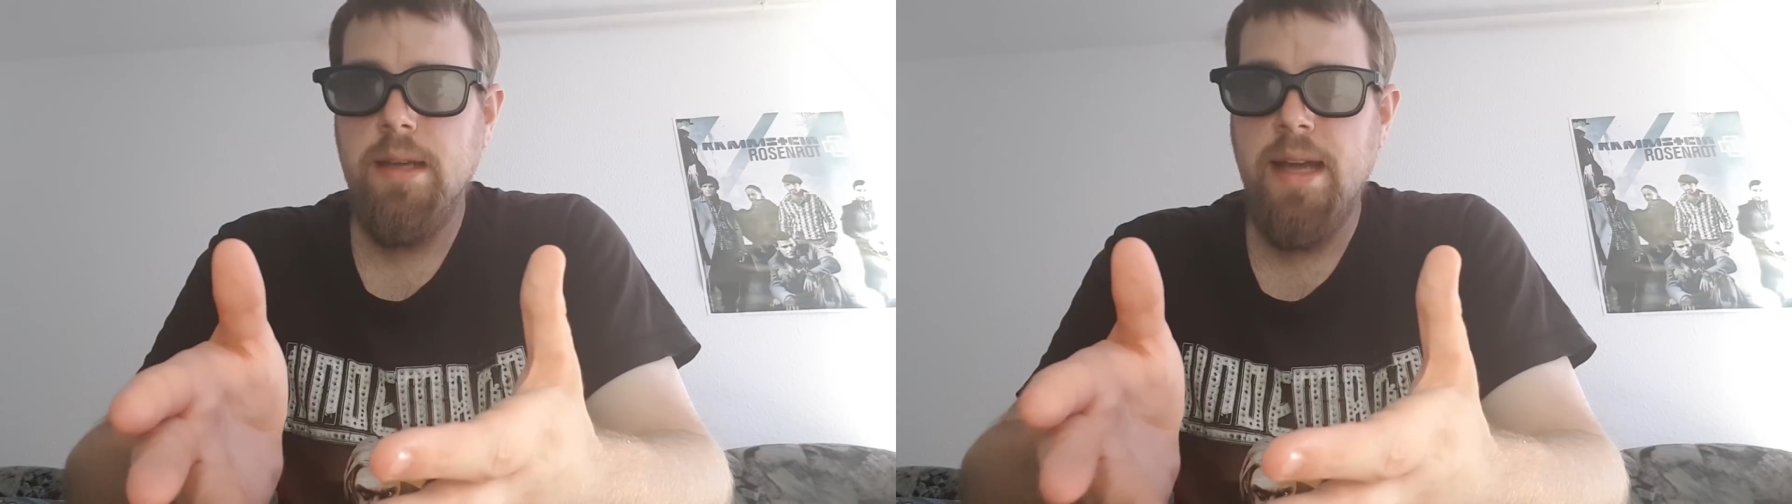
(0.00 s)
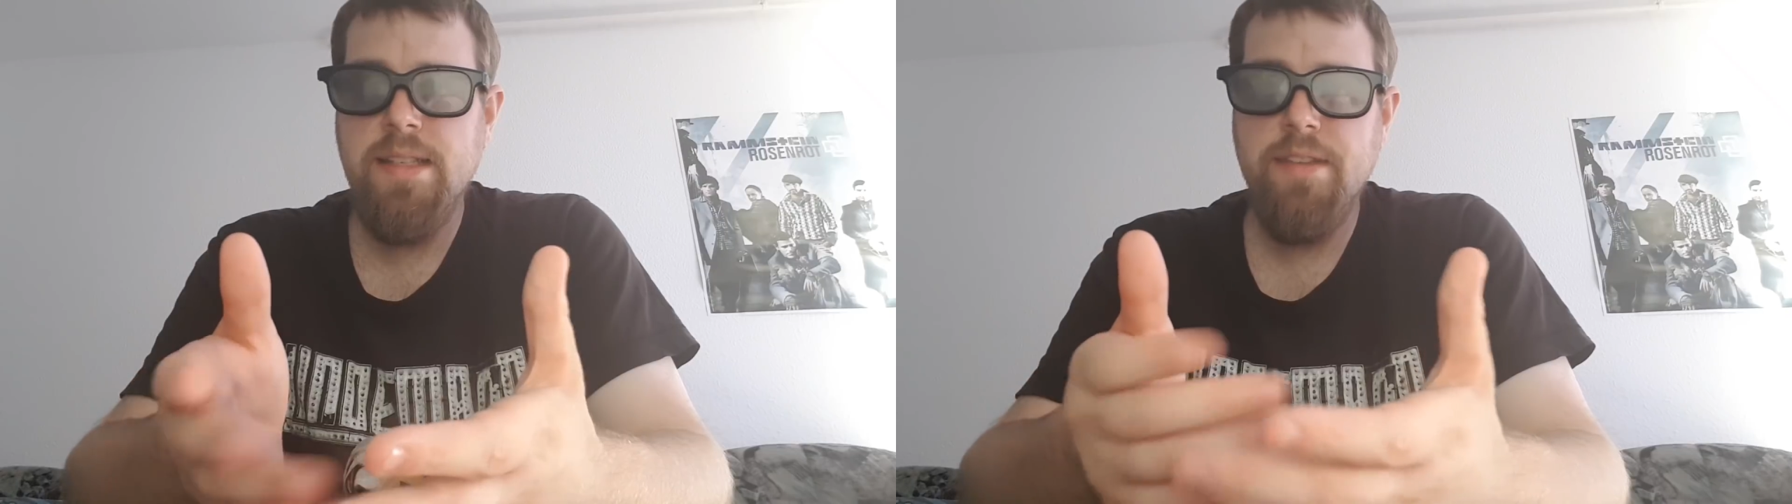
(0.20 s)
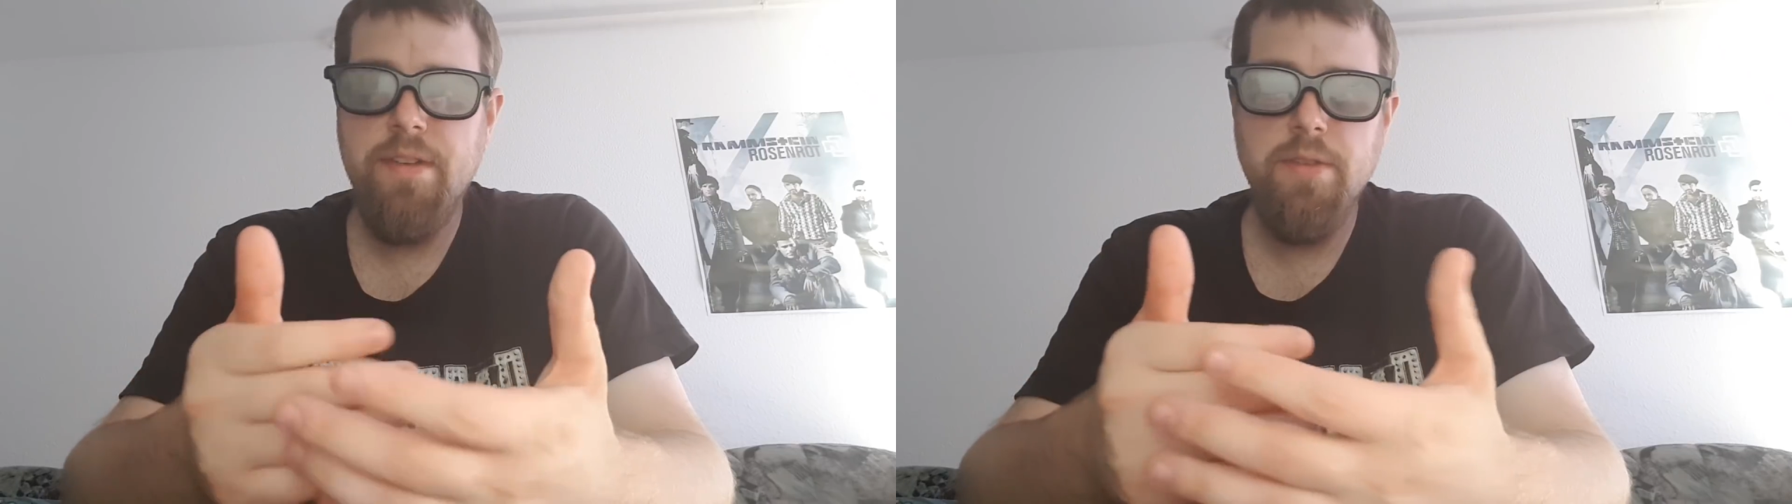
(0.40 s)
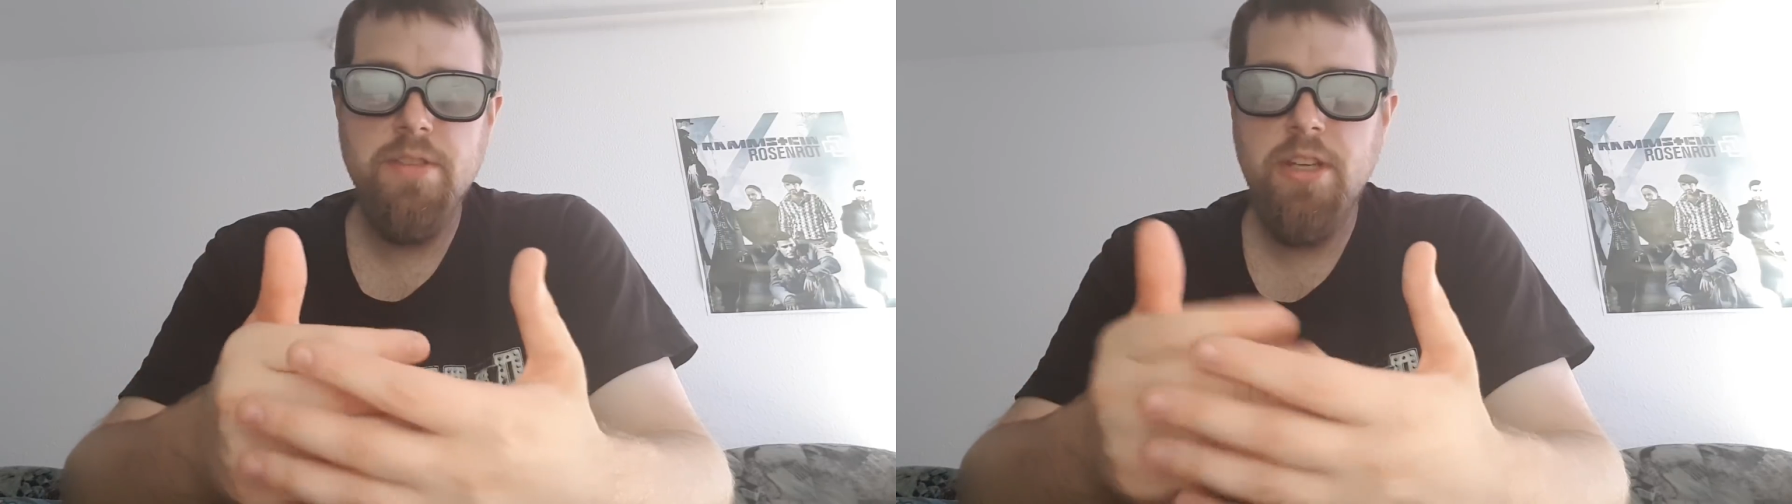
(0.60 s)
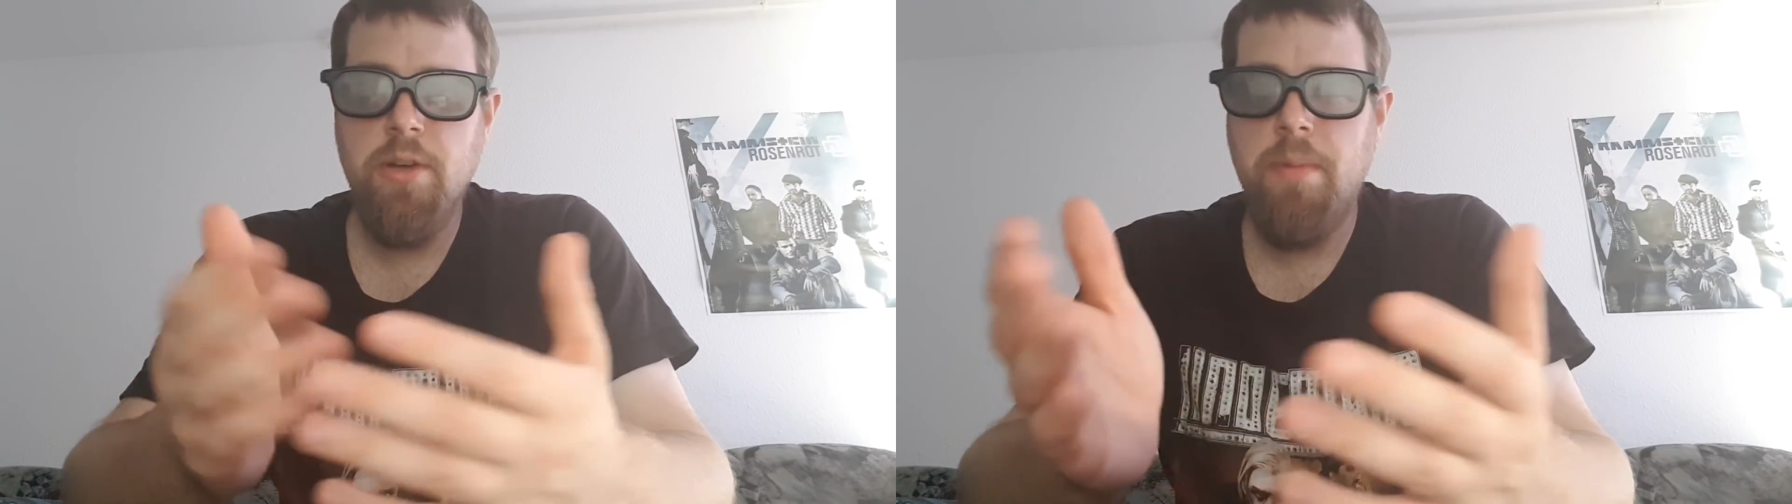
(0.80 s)
as if it
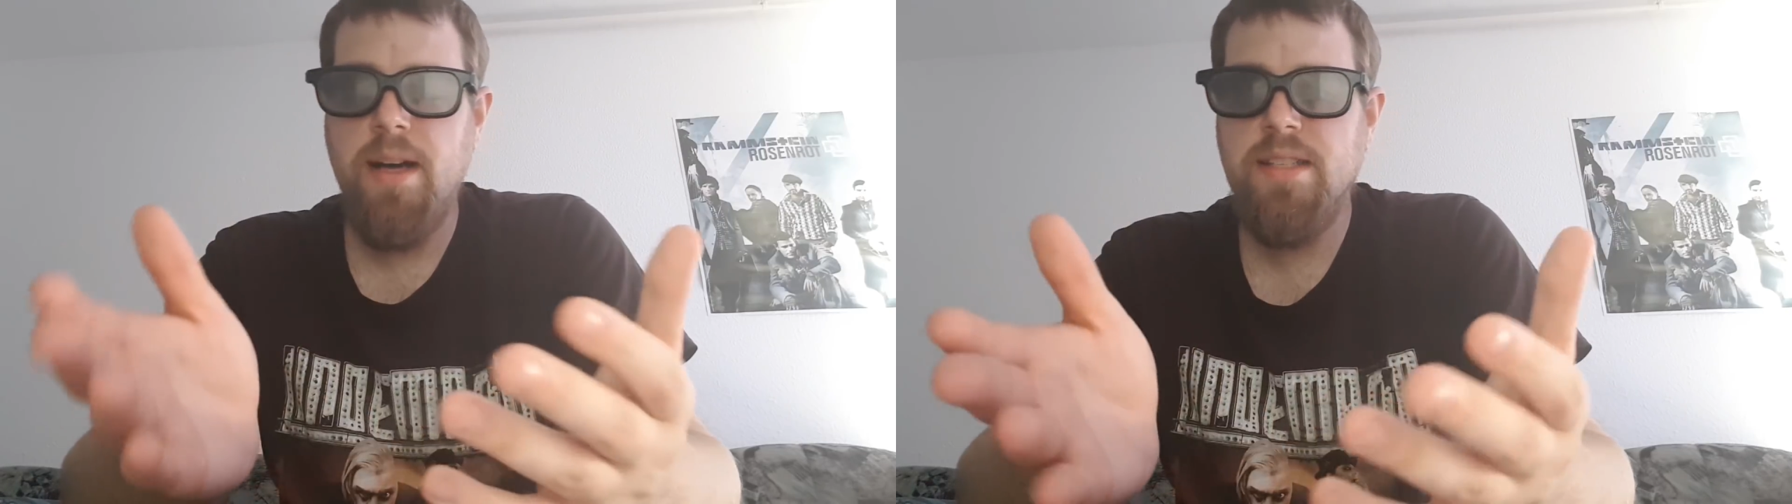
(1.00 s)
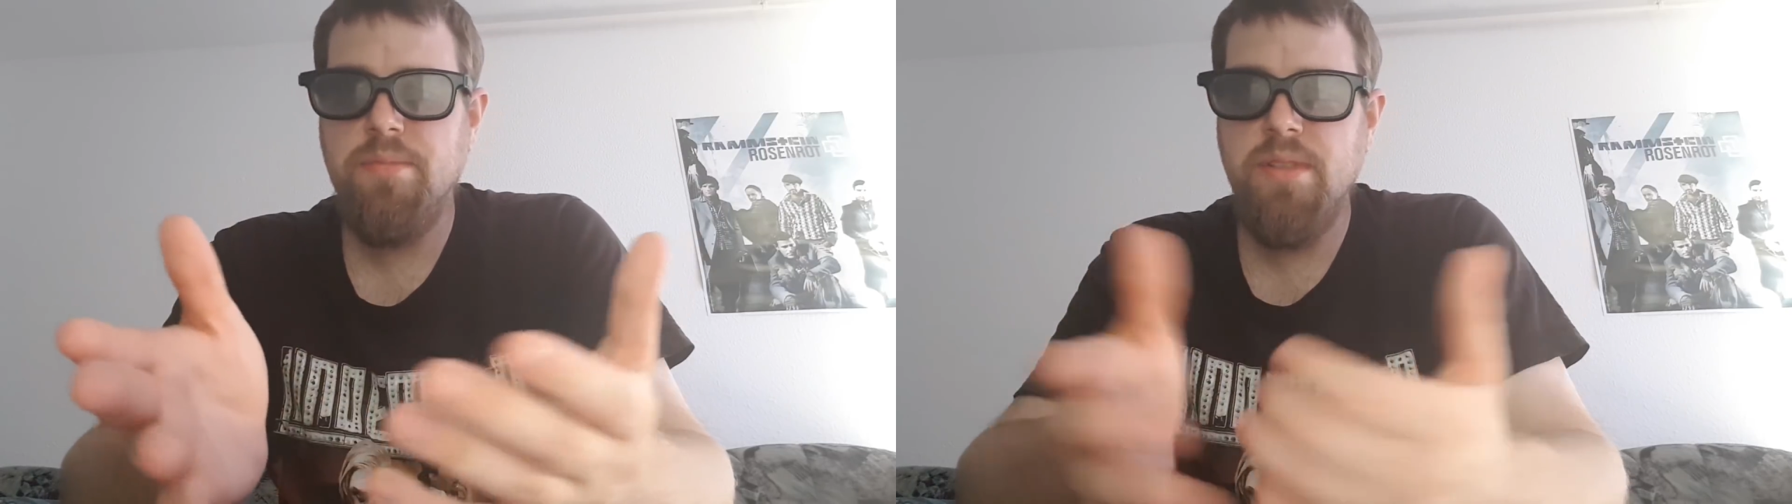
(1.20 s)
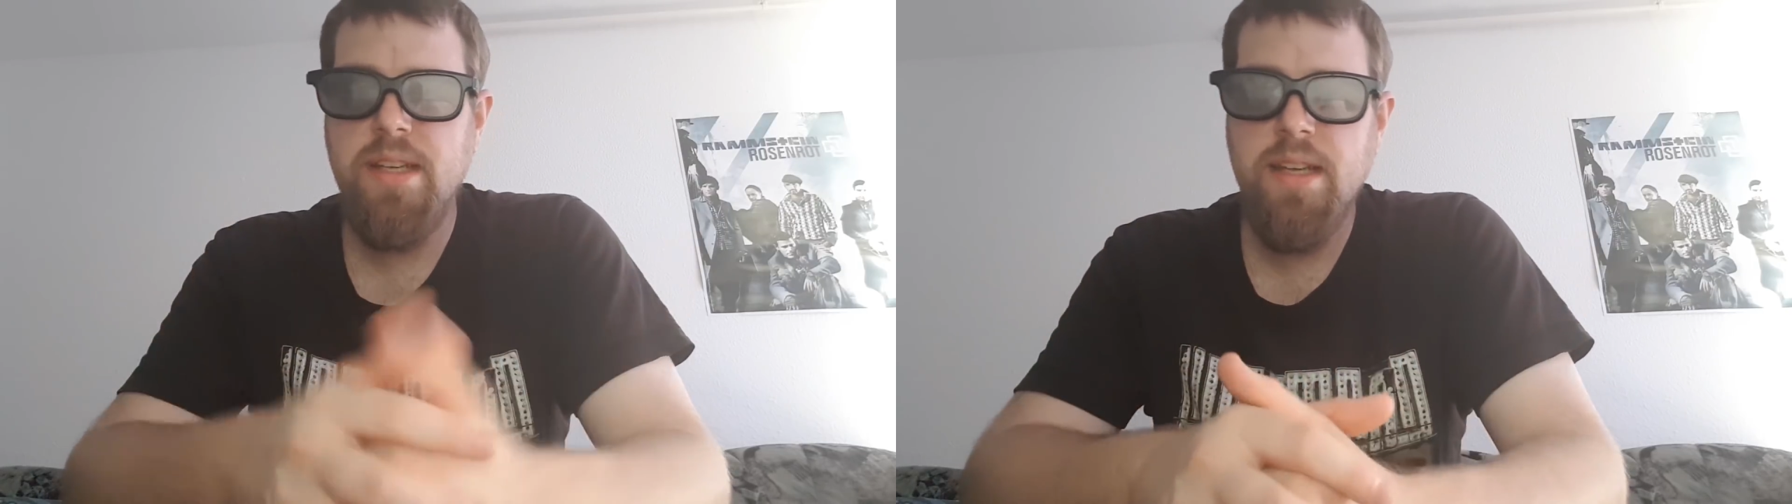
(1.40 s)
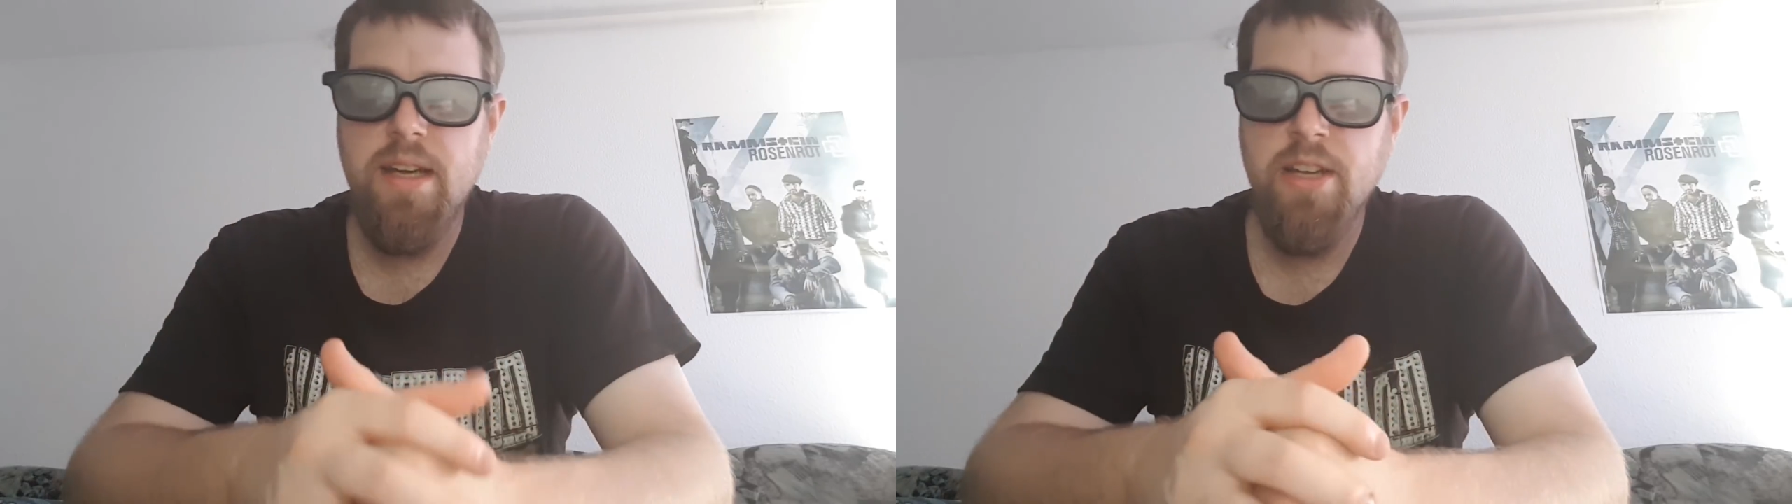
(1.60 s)
was, you know, possibly